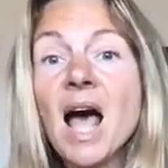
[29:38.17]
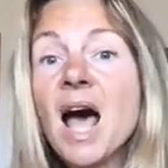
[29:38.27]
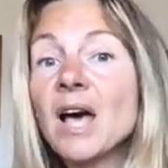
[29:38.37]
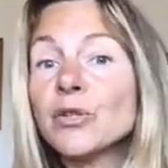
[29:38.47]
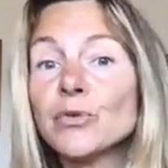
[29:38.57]

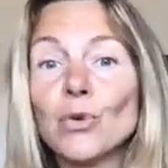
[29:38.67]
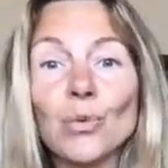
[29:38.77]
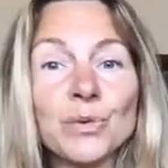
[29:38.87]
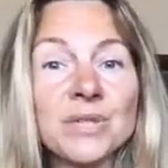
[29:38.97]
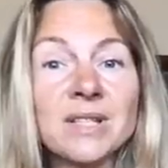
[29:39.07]
And of
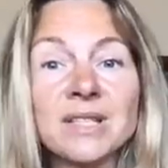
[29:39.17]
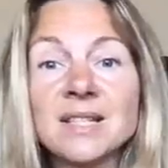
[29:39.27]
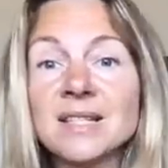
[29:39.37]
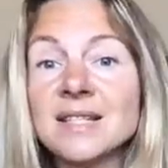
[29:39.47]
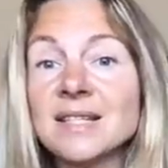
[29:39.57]
course,
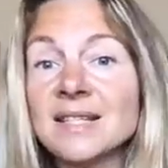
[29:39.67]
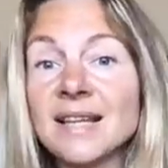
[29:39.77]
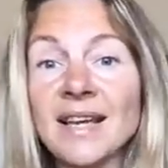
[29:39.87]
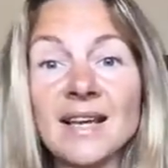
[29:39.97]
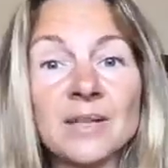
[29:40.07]
this is the
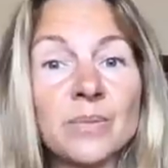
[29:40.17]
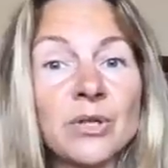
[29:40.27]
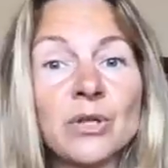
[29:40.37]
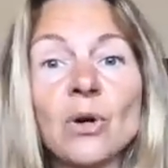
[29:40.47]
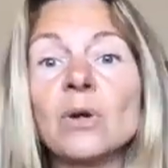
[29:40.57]
state
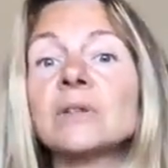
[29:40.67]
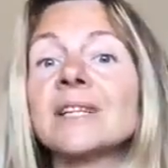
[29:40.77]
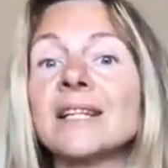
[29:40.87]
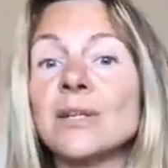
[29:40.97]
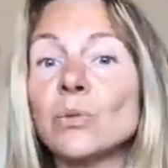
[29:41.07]
beyond
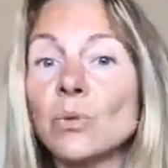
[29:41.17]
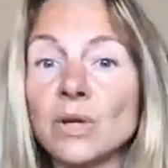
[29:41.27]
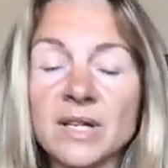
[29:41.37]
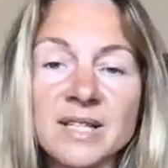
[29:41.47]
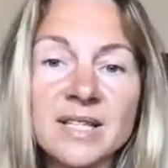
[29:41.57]
any
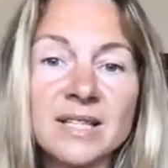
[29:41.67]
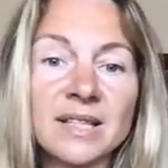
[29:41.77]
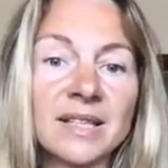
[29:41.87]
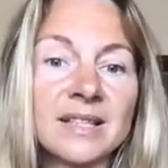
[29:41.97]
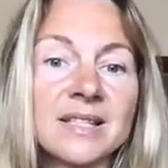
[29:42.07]
words.
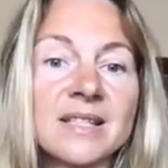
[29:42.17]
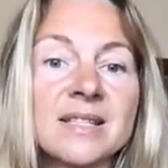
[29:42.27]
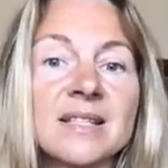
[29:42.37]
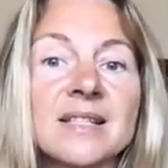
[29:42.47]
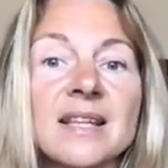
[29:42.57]
This is
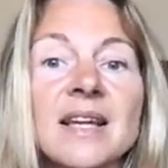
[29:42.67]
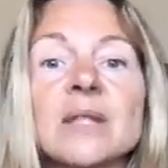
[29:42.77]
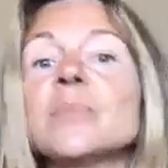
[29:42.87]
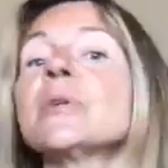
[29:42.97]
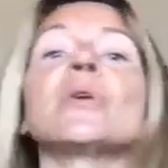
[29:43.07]
the
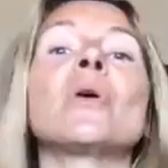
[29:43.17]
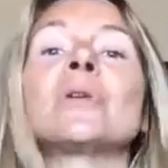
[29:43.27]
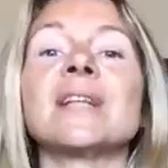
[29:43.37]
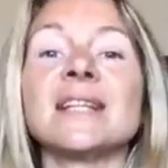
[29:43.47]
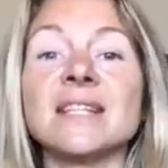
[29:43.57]
state
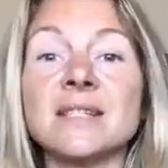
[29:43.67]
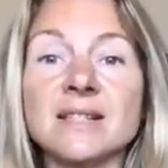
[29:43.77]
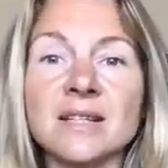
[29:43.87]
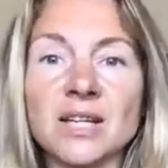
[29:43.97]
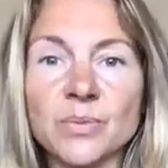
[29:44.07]
beyond any
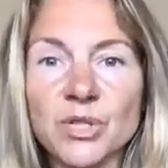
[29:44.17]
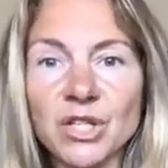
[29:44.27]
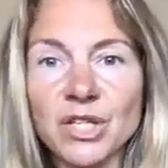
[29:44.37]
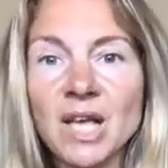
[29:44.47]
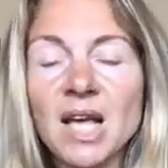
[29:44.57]

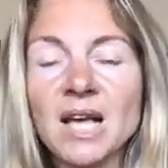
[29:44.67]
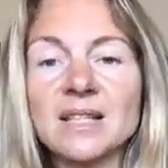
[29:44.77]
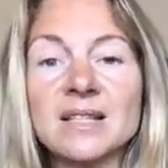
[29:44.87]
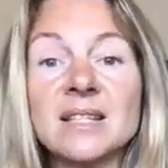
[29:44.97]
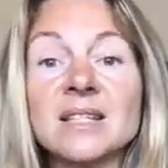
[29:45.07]
description.
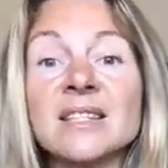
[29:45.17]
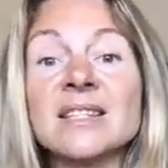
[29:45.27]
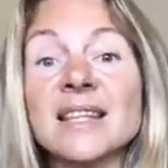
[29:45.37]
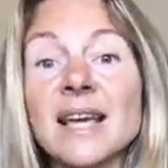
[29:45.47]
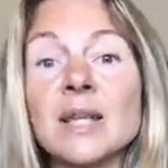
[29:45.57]
This is the
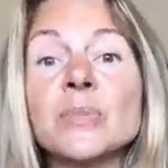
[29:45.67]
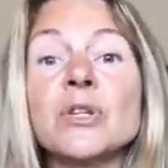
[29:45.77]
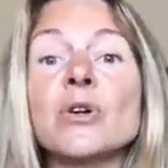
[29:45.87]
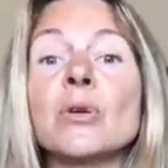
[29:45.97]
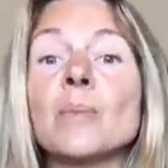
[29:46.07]
state
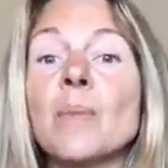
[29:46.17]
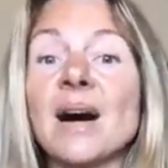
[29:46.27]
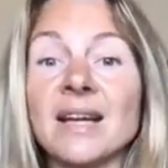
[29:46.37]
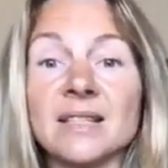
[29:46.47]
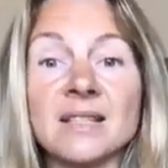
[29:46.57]
beyond
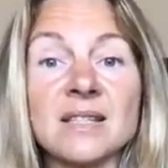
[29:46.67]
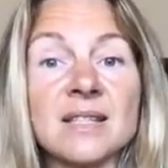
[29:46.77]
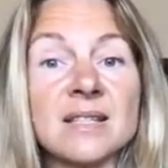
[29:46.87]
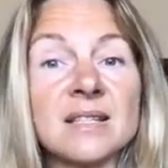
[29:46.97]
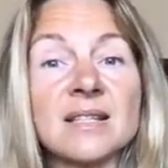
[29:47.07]
mind. This
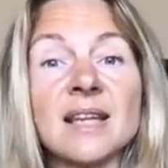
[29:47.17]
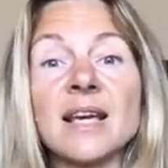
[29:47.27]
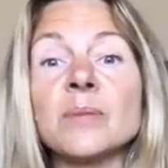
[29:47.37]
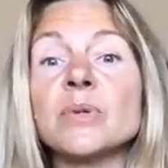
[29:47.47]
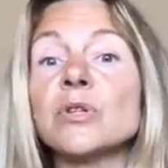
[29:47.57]
is the
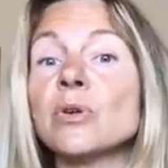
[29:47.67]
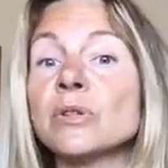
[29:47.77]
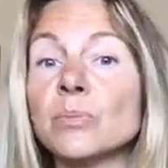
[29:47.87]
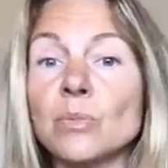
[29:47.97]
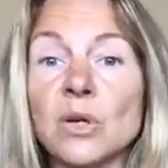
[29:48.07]
state
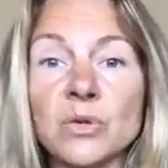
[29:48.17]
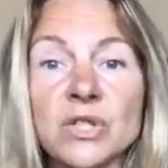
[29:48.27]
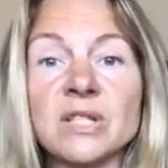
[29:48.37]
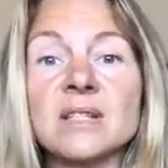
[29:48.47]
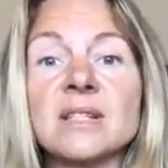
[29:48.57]
beyond
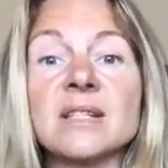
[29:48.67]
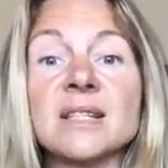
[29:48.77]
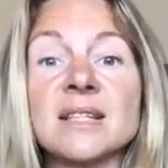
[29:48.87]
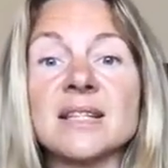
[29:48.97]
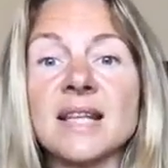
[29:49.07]
emotions. This
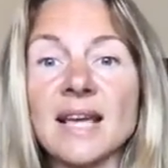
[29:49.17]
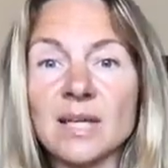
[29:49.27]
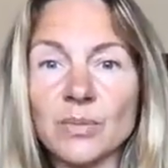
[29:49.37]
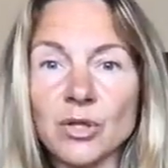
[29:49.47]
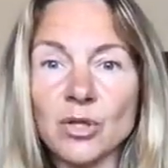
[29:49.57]
is the
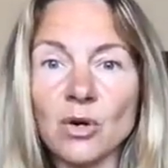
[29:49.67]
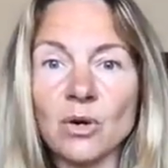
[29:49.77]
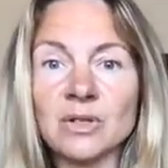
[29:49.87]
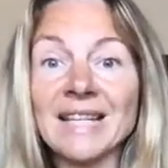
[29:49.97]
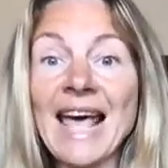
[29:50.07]
state
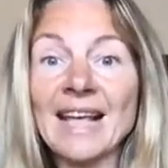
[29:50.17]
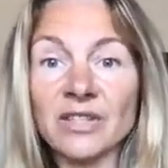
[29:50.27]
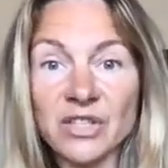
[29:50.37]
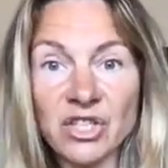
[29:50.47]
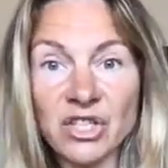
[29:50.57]
beyond
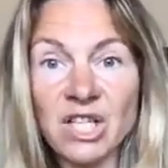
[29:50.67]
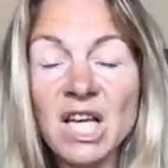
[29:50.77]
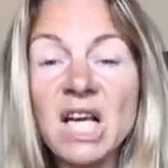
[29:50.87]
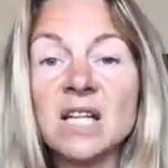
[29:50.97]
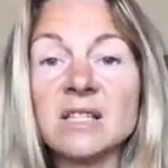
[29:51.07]
energy.
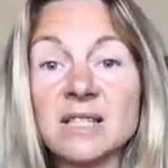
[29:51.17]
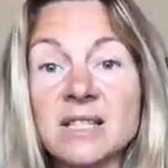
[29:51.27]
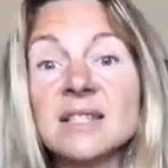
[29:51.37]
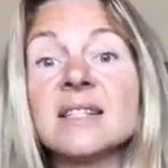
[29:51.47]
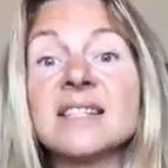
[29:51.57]
This
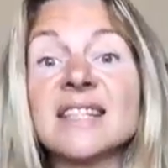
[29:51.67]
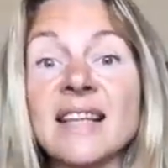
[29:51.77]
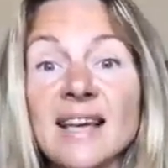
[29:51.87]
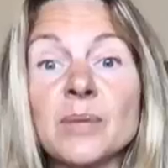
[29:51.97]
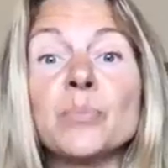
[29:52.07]
is the
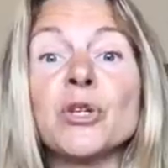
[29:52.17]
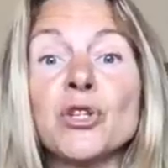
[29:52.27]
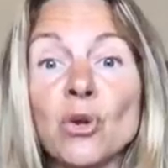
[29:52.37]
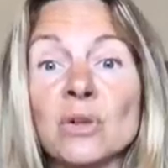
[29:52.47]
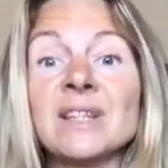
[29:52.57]
state
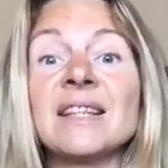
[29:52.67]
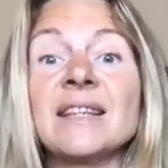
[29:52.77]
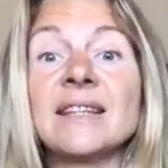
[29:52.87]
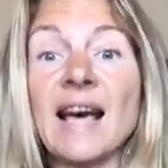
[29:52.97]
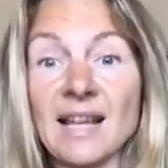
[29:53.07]
beyond
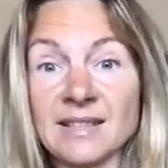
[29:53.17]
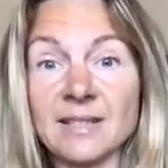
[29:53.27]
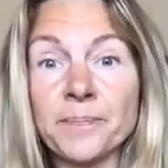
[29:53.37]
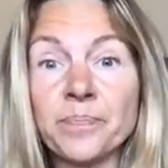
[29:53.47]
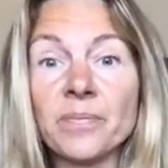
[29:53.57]

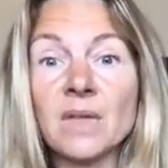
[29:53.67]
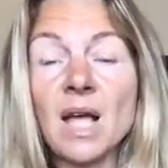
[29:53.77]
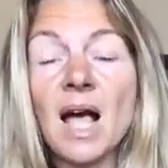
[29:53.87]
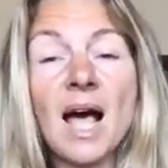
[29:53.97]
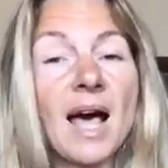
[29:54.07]
death.
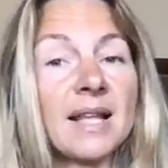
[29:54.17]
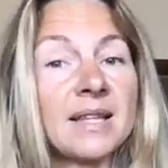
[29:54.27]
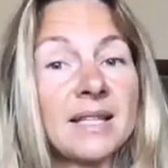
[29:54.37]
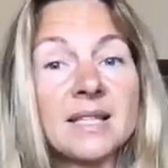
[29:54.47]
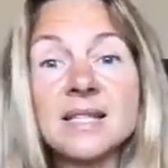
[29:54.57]

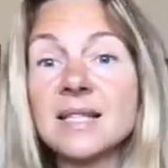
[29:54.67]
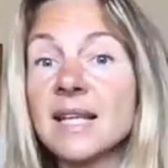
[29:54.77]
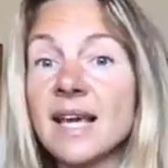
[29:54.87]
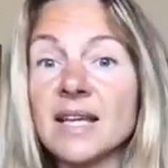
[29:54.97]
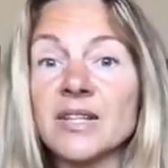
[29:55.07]
At this
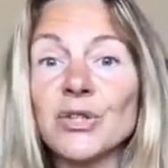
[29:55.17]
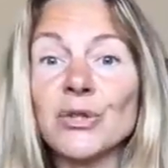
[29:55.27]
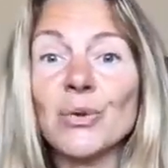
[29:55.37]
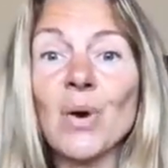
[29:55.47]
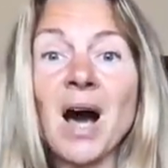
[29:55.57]
state,
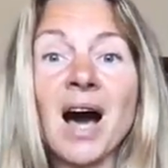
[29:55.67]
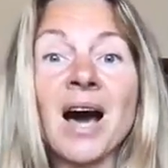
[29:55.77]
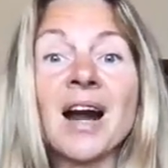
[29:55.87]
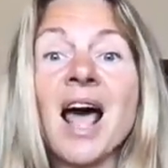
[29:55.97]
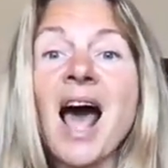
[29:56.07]
you
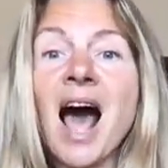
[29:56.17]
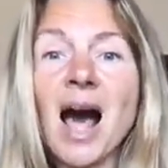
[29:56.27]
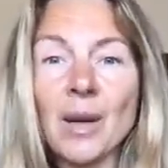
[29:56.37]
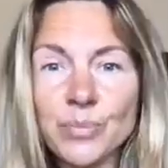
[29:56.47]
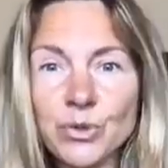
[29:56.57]
are
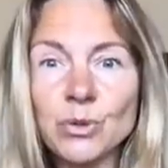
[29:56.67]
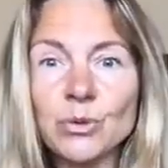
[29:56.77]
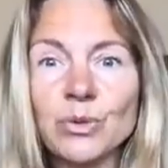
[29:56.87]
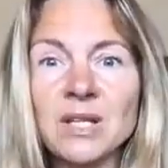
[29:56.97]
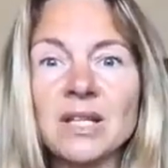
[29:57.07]

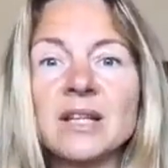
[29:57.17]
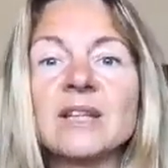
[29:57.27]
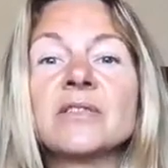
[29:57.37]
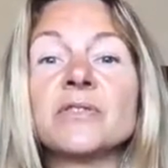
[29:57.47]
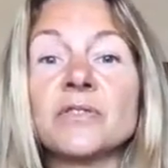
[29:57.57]
absolutely
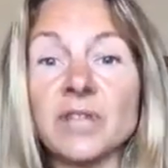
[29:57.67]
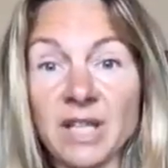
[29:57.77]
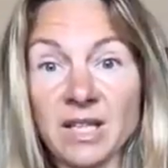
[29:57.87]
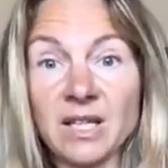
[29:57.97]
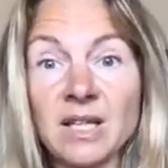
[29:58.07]
free.